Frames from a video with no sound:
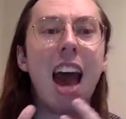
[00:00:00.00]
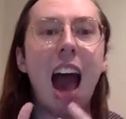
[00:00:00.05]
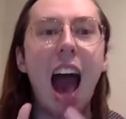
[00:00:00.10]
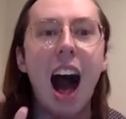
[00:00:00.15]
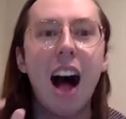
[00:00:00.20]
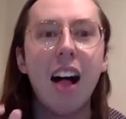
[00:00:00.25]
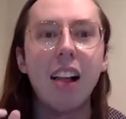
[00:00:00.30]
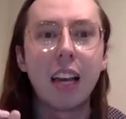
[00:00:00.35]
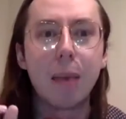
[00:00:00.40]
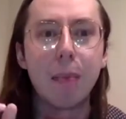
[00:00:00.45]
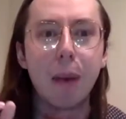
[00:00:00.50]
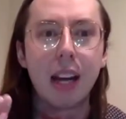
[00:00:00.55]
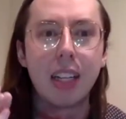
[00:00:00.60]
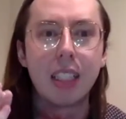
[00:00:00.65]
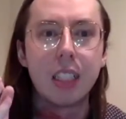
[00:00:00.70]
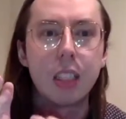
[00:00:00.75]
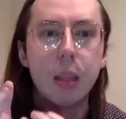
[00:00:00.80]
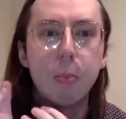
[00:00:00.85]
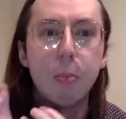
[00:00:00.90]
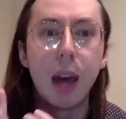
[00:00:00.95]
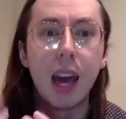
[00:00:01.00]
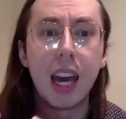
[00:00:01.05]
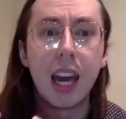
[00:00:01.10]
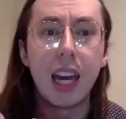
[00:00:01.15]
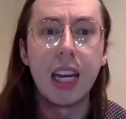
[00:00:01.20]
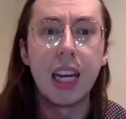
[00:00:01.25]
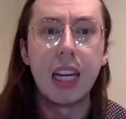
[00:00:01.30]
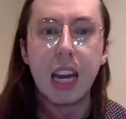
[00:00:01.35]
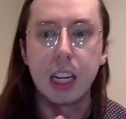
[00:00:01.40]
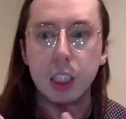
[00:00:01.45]
alchemizes the
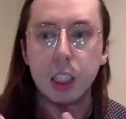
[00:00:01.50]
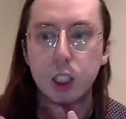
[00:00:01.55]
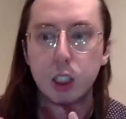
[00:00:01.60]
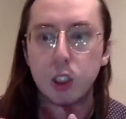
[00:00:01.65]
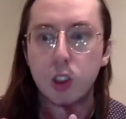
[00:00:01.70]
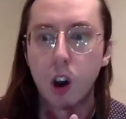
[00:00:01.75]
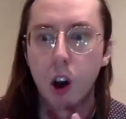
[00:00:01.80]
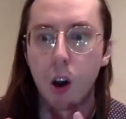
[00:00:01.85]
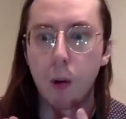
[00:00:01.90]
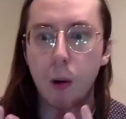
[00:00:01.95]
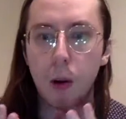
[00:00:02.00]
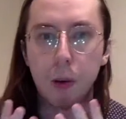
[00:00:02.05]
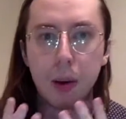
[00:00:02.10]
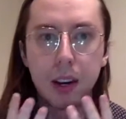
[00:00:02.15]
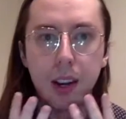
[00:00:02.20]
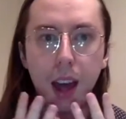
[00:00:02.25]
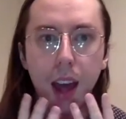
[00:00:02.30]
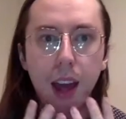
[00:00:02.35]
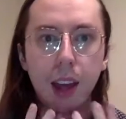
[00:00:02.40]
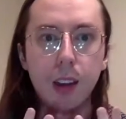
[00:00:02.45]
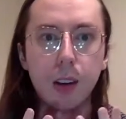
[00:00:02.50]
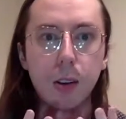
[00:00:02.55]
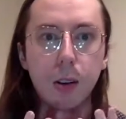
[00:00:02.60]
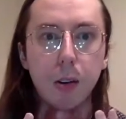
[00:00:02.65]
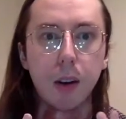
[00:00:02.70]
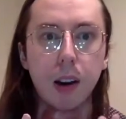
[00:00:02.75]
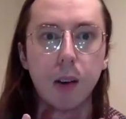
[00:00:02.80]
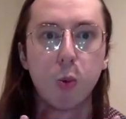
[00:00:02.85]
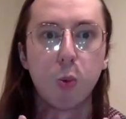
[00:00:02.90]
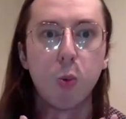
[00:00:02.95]
pain and sorrow and anger
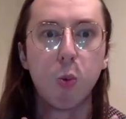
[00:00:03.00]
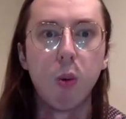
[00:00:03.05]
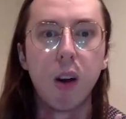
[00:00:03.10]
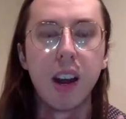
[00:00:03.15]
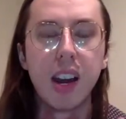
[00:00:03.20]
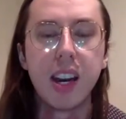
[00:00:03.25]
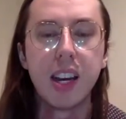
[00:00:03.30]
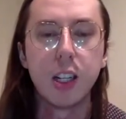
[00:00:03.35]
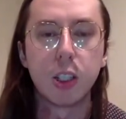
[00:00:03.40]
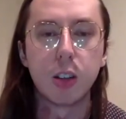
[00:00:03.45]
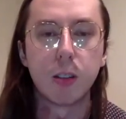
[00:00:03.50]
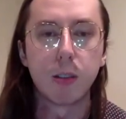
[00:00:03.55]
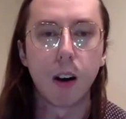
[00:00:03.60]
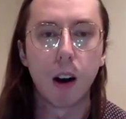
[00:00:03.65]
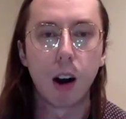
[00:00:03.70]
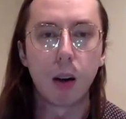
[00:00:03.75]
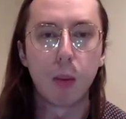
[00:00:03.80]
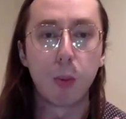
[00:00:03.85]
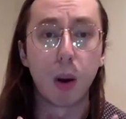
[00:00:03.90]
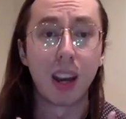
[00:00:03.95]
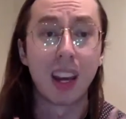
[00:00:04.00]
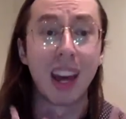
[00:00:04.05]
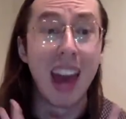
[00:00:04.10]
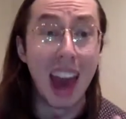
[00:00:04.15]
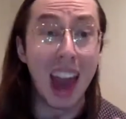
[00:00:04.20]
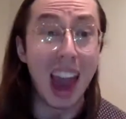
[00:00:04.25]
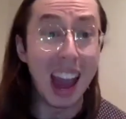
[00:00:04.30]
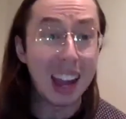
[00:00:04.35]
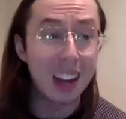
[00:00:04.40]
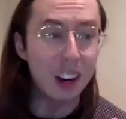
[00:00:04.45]
and rage of heartbreak
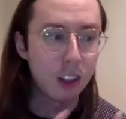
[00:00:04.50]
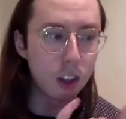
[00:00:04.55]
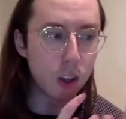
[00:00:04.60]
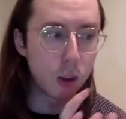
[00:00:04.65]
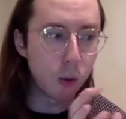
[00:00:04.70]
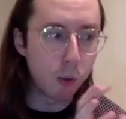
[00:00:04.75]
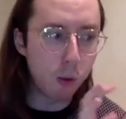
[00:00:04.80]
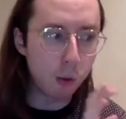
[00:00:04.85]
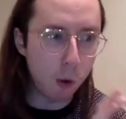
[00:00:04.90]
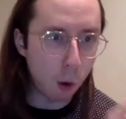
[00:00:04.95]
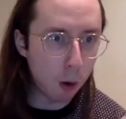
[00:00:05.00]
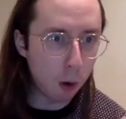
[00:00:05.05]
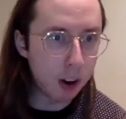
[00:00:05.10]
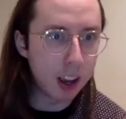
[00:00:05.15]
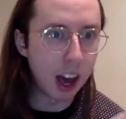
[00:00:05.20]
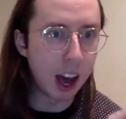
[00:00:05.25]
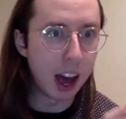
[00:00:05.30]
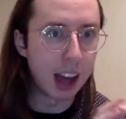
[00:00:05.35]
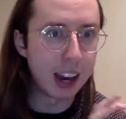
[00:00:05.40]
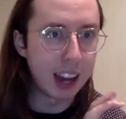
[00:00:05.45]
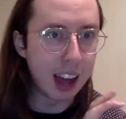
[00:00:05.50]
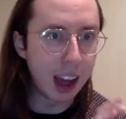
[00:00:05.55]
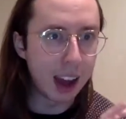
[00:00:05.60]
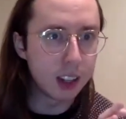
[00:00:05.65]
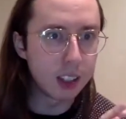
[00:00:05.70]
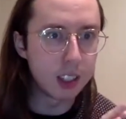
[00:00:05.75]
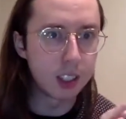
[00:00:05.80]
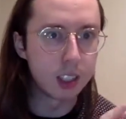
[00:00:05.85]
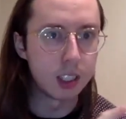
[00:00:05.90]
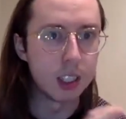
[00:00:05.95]
and the euphoria and
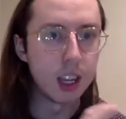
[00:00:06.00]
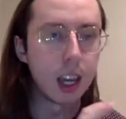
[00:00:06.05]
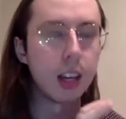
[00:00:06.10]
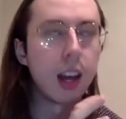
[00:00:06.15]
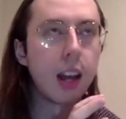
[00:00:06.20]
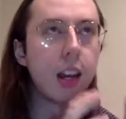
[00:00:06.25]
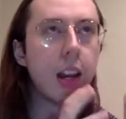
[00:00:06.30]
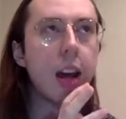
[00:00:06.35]
ecstasy and